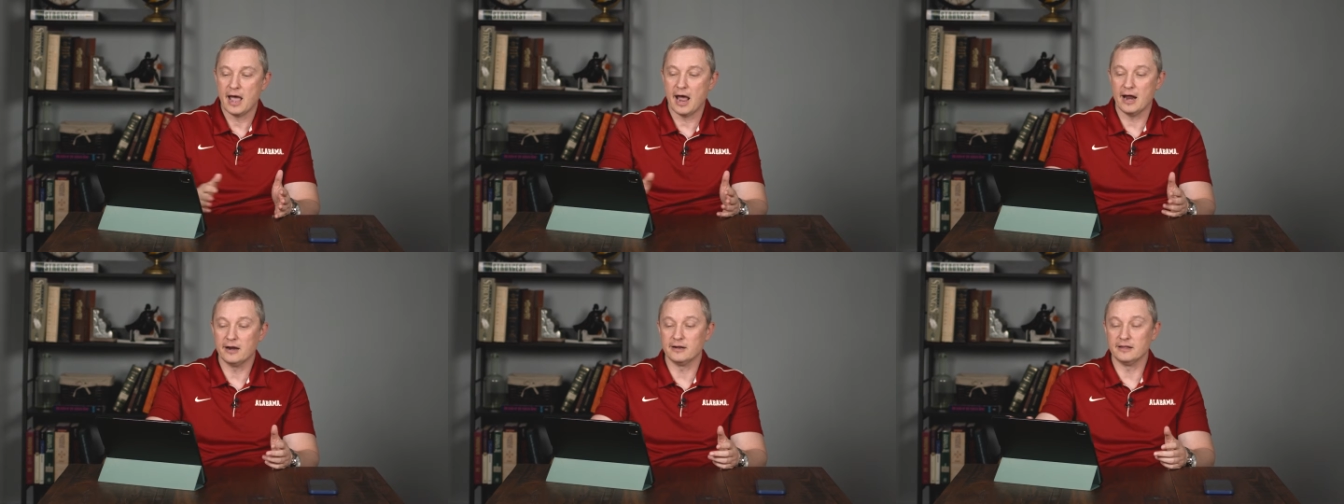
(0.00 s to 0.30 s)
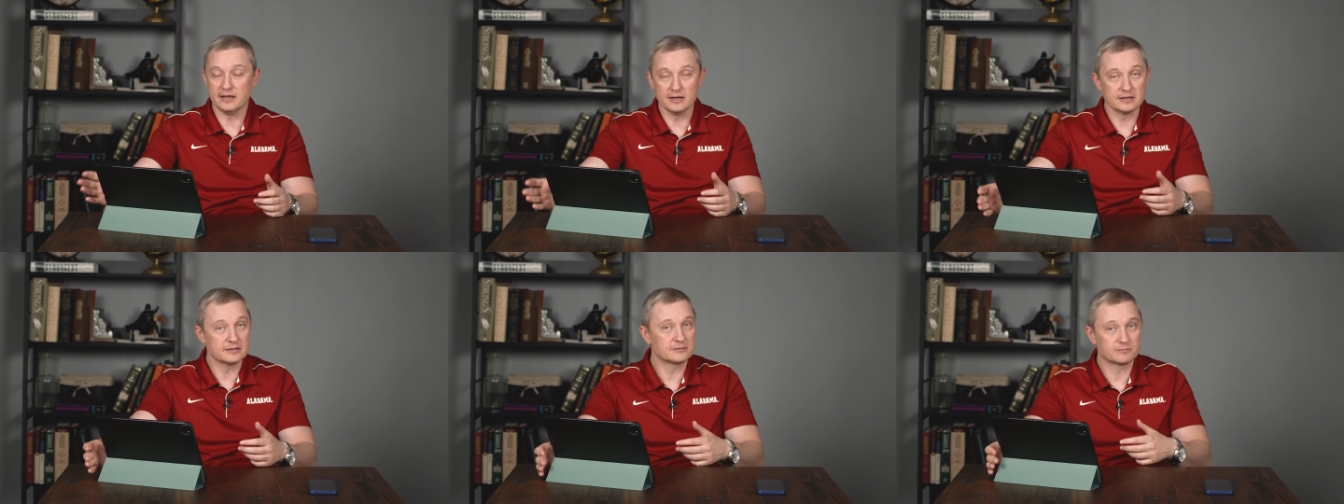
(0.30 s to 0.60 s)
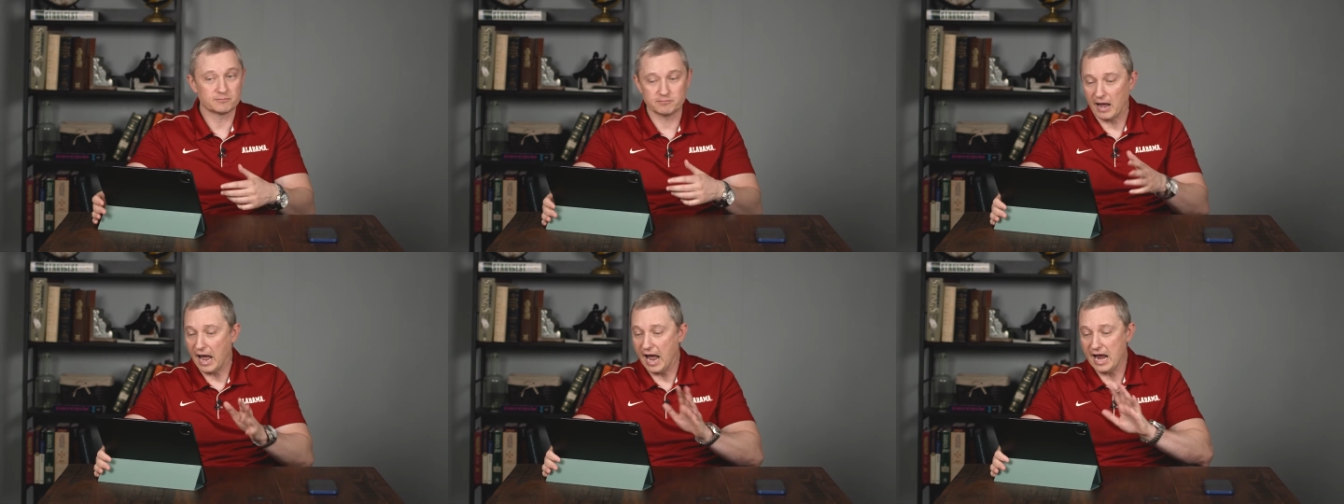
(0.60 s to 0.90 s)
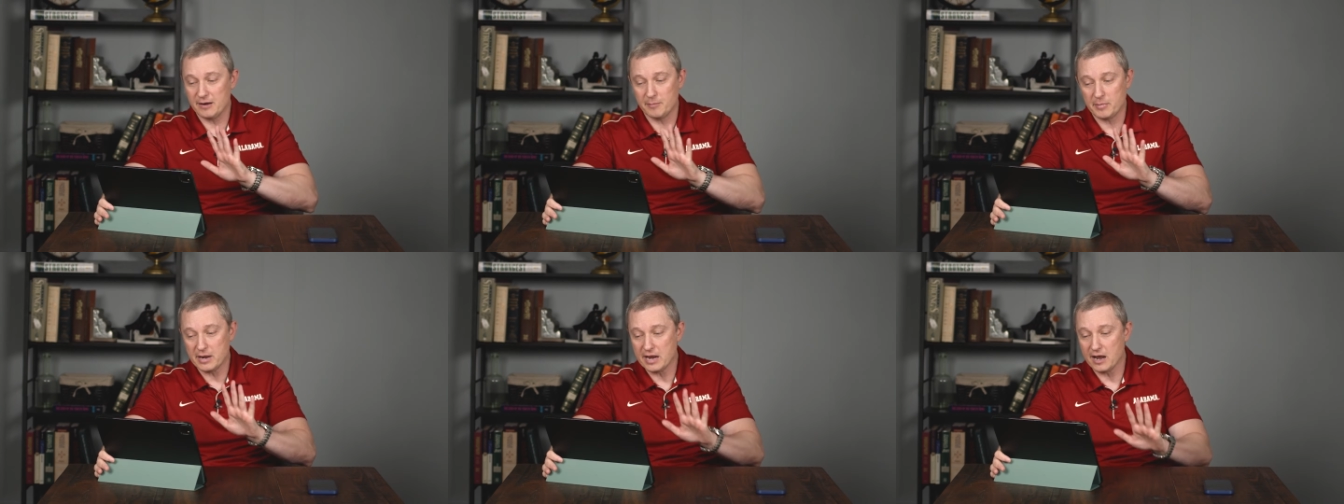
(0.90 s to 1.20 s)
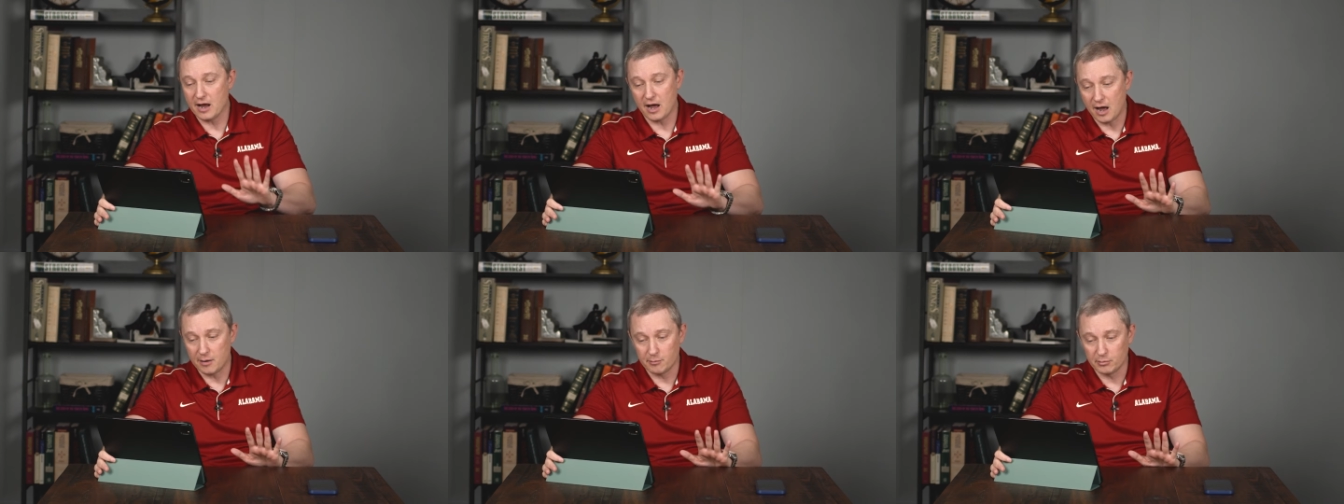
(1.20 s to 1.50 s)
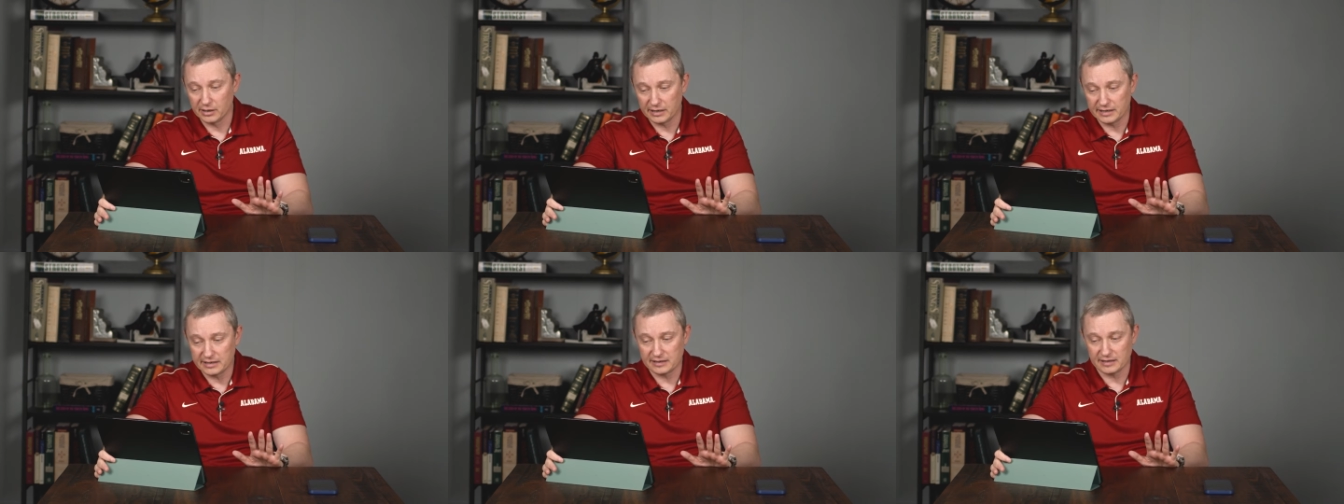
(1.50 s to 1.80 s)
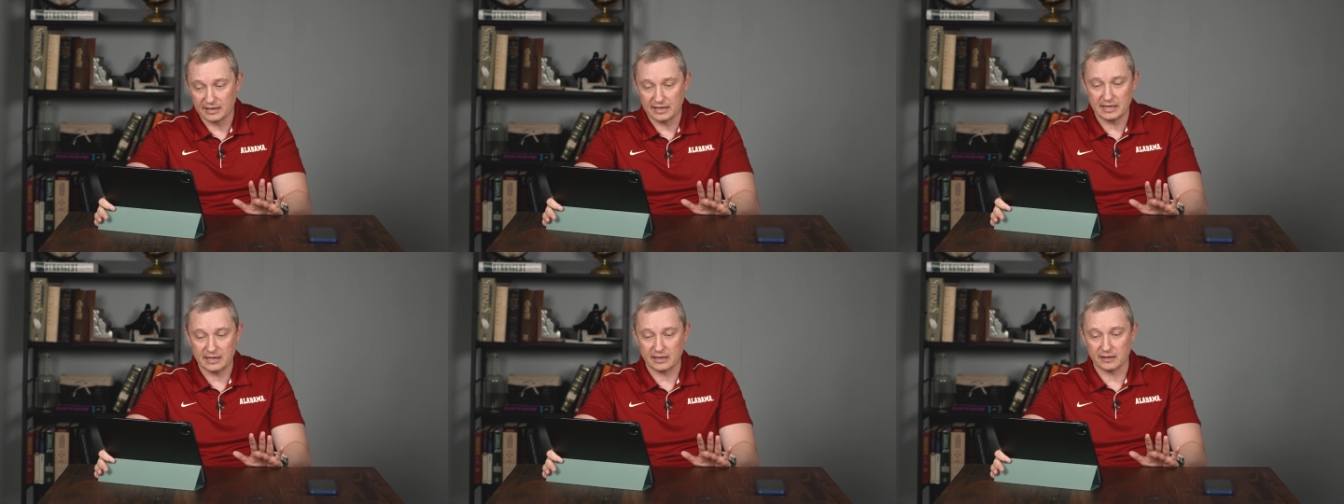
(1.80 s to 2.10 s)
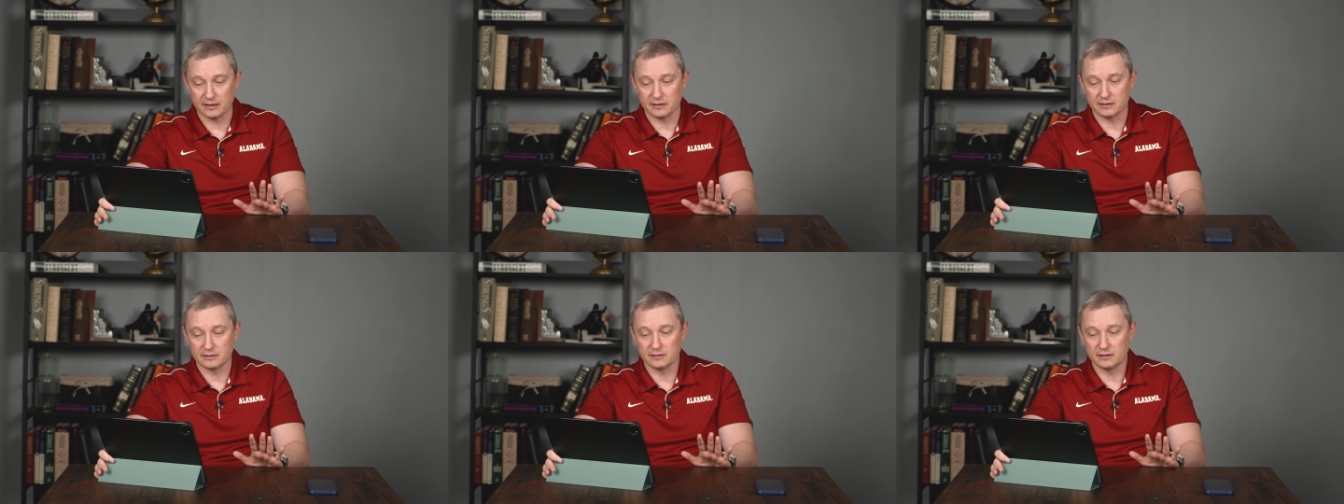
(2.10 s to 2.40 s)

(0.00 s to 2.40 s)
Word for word: And this had to be a humbling thing.